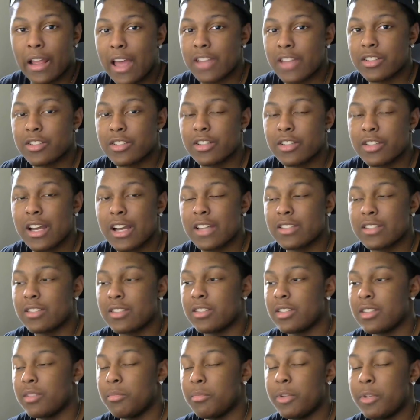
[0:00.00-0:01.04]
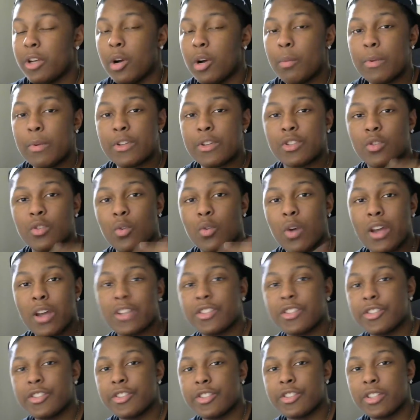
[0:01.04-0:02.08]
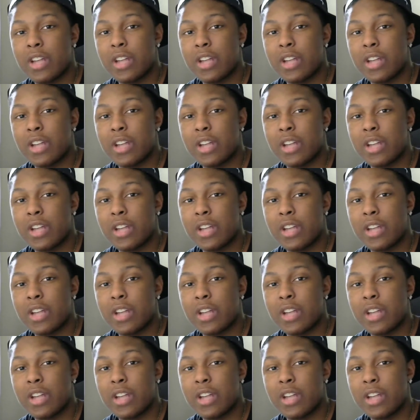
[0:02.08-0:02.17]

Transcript: asked you guys to send me a whole bunch of questions,